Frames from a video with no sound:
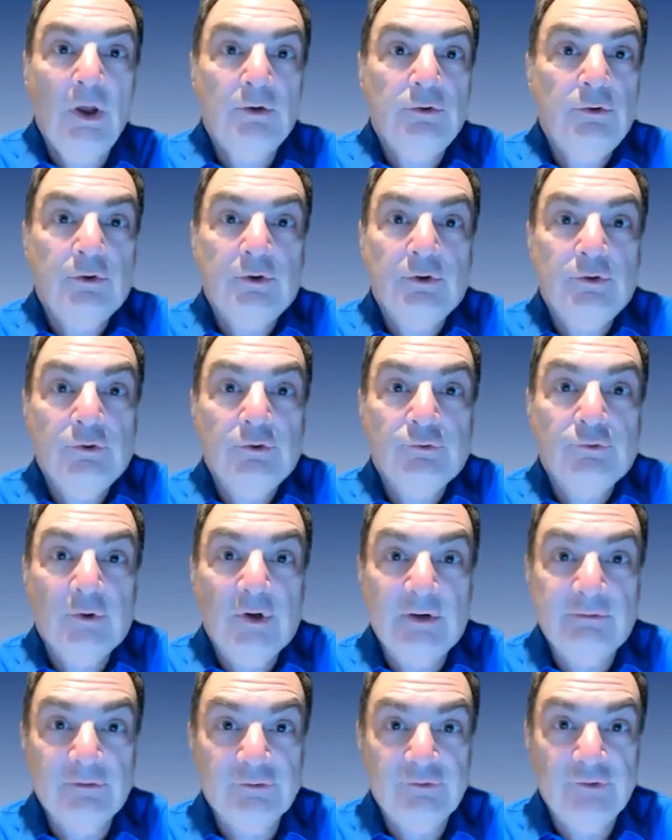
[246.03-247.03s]
You can use
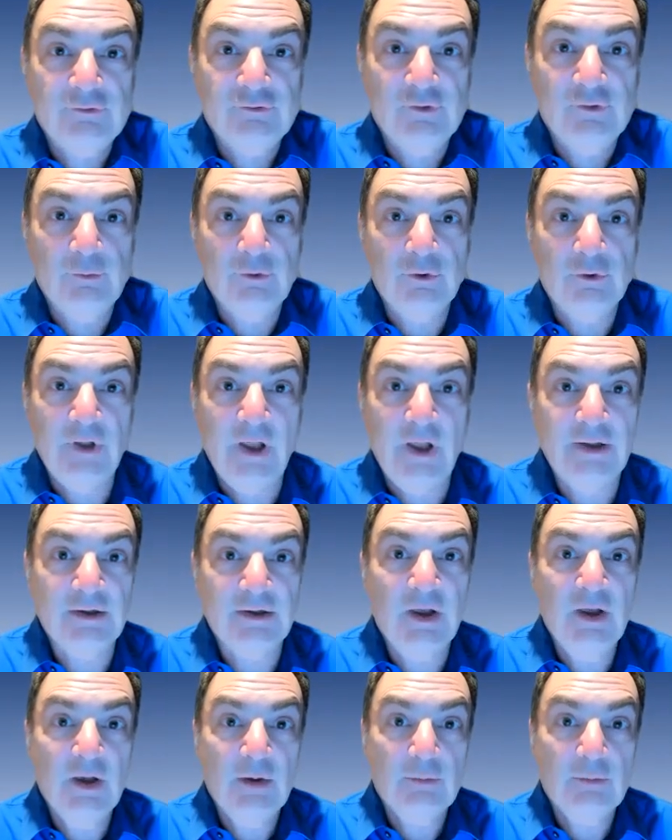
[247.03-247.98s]
whatever system you like,